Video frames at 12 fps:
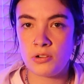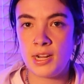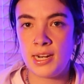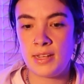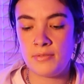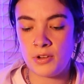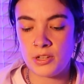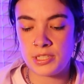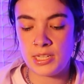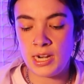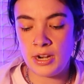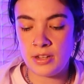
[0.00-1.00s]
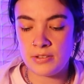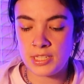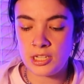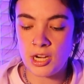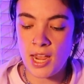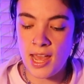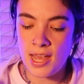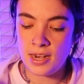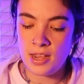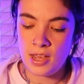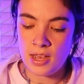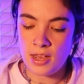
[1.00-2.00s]
creating false scenarios in your
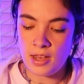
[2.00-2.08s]
head